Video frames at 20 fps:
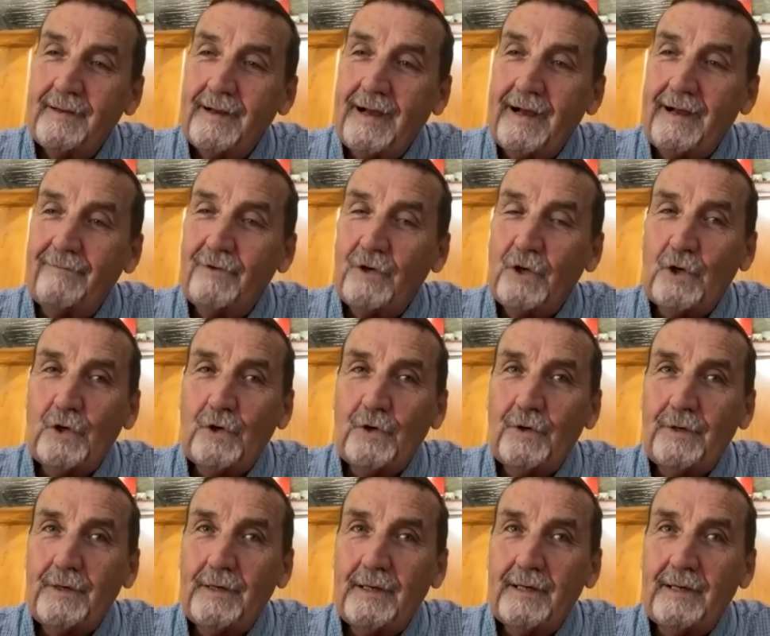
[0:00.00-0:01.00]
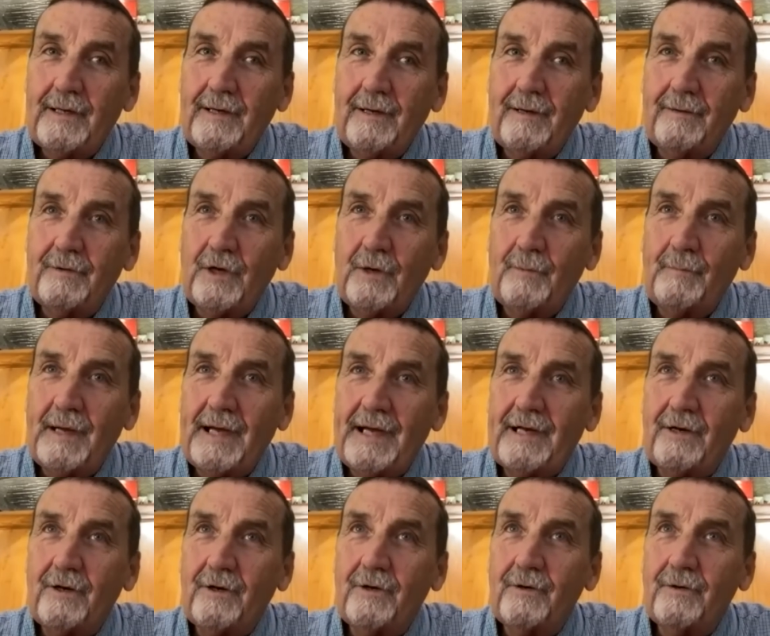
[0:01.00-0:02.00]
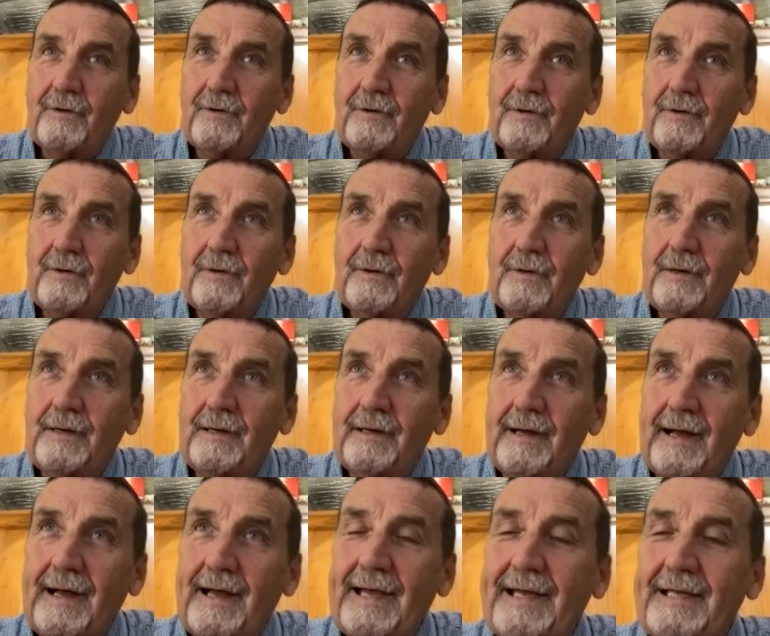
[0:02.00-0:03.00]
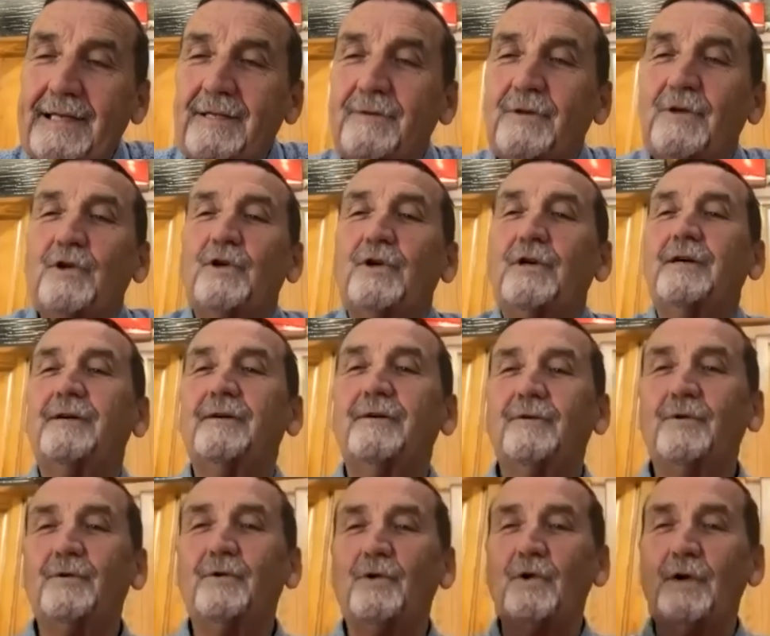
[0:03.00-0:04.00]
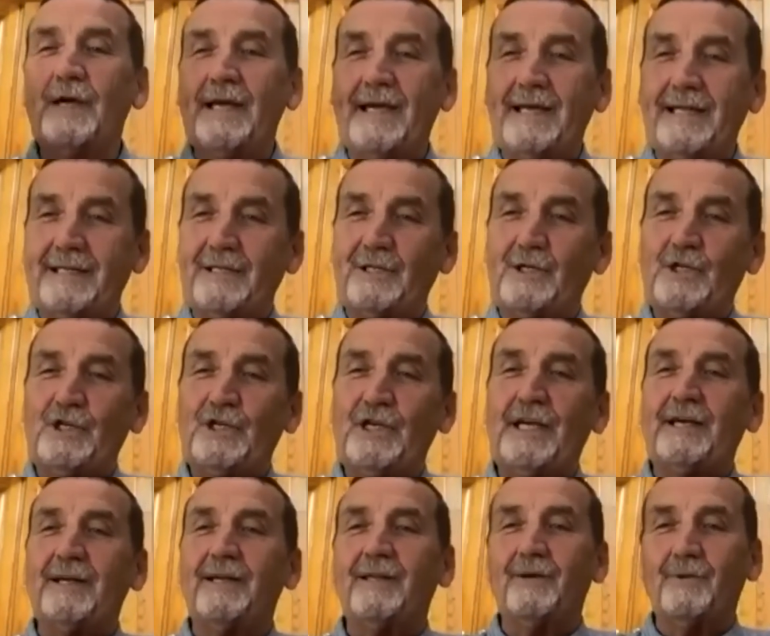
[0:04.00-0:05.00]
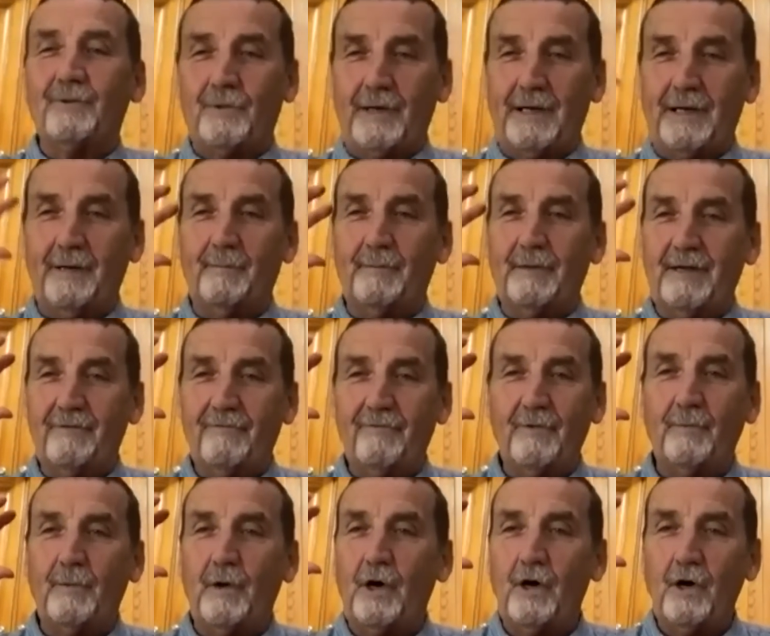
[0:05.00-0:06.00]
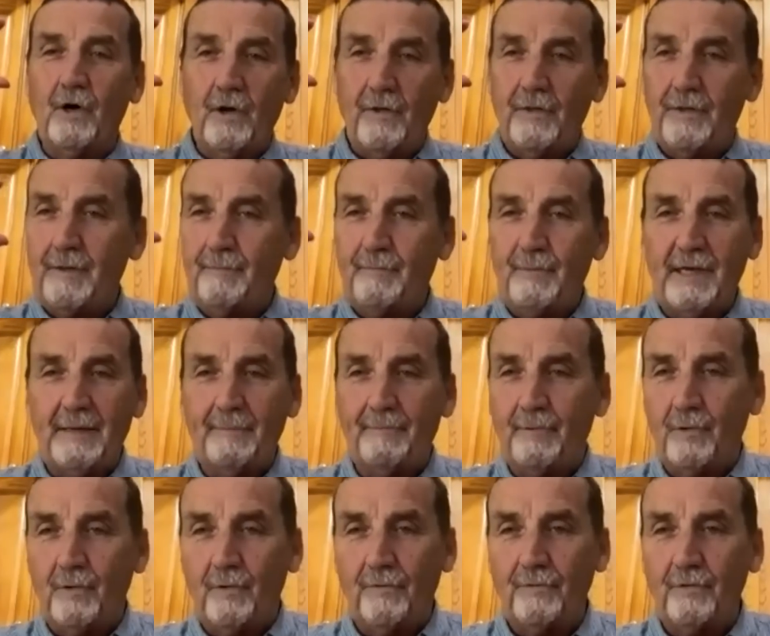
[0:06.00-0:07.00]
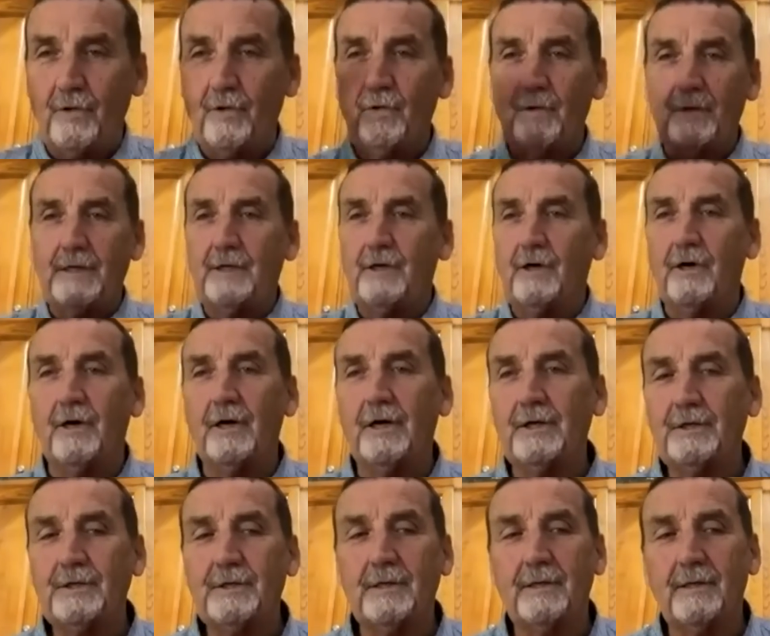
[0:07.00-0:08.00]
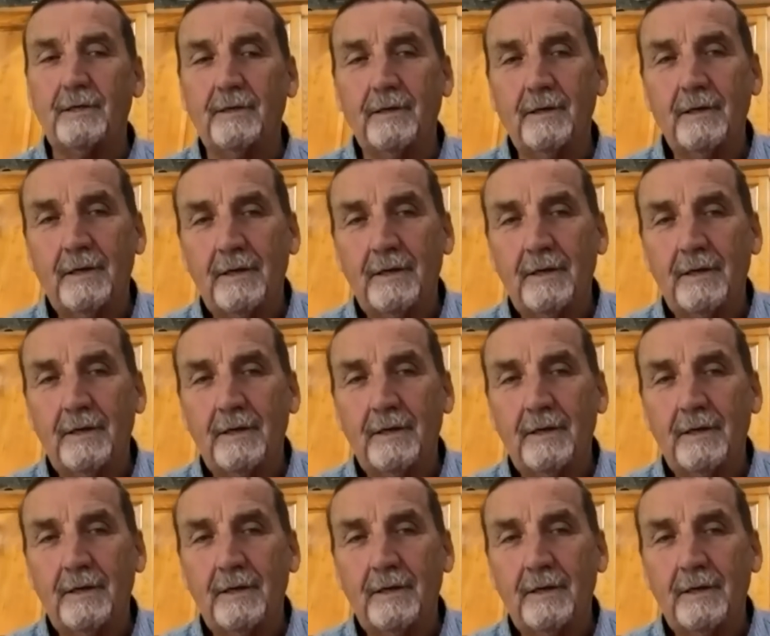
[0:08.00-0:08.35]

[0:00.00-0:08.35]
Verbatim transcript: I've learned uh, no matter, I had to create a shell around me from all the people throwing darts and